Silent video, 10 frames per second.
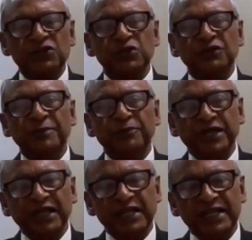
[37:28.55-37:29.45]
So if I
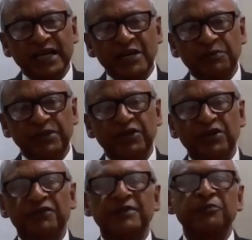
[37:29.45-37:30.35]
put in an ERP,
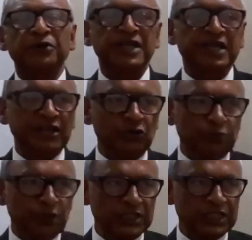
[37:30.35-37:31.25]
or if I'm putting in a
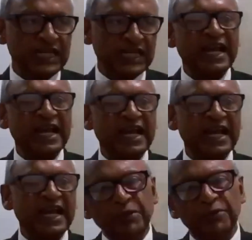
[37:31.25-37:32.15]
new project, I have
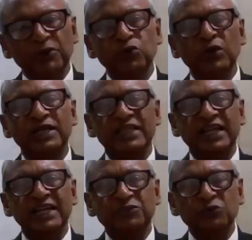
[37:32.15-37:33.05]
some people who are
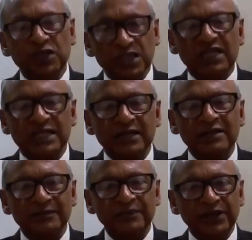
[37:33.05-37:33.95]
there to learn,
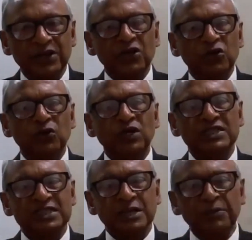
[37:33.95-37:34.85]

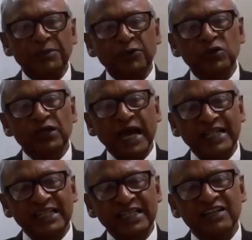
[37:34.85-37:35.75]
some people who will
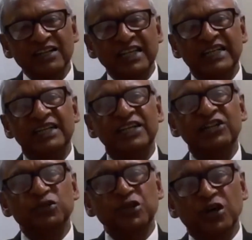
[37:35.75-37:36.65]
carry the learning
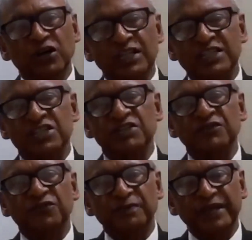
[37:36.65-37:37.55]
into the organization
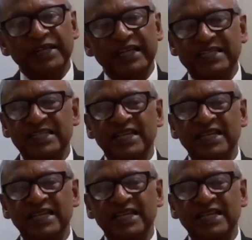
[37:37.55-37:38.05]
for many days.